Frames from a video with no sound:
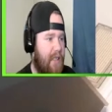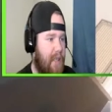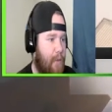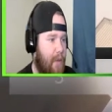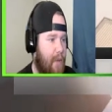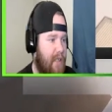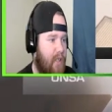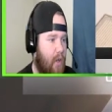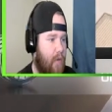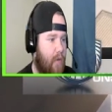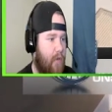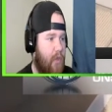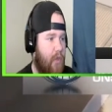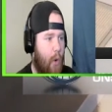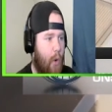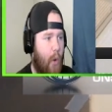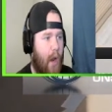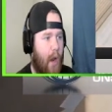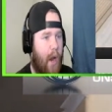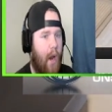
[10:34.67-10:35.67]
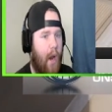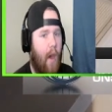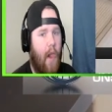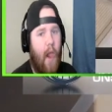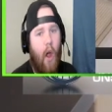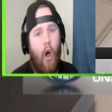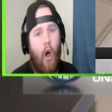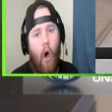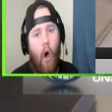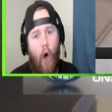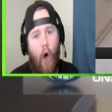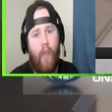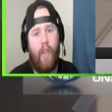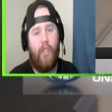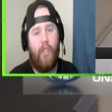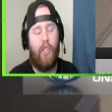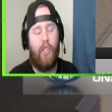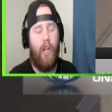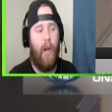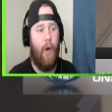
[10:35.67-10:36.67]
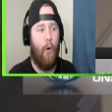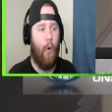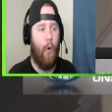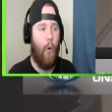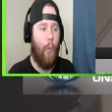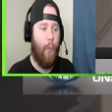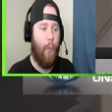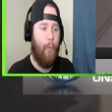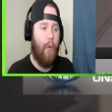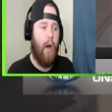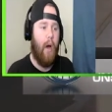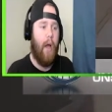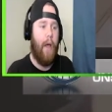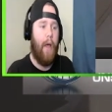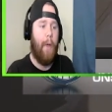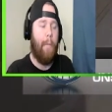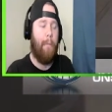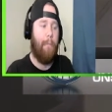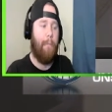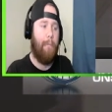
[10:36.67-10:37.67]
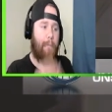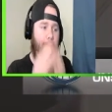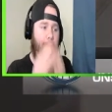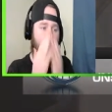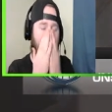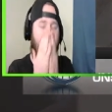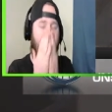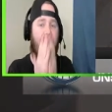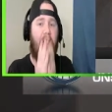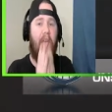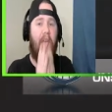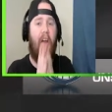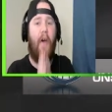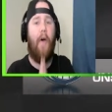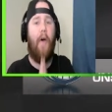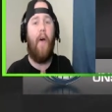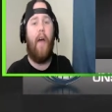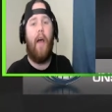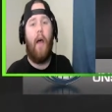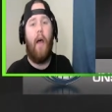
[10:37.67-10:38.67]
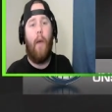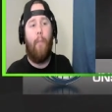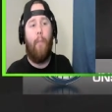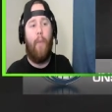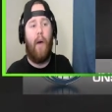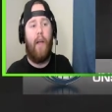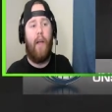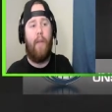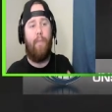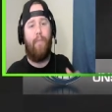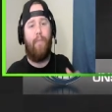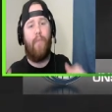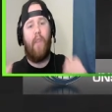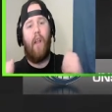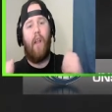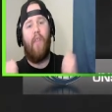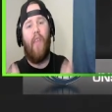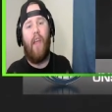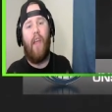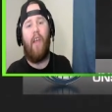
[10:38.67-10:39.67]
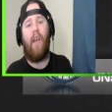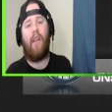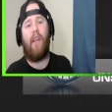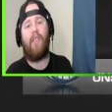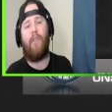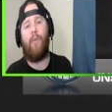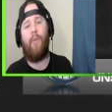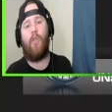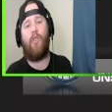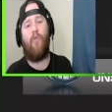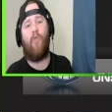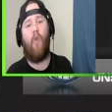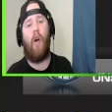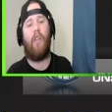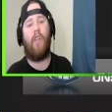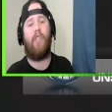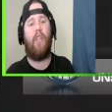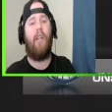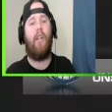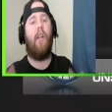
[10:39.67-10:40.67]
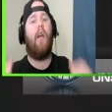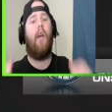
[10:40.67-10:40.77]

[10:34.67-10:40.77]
myself doing on the channel, but I don't know. But thank you guys so much for watching.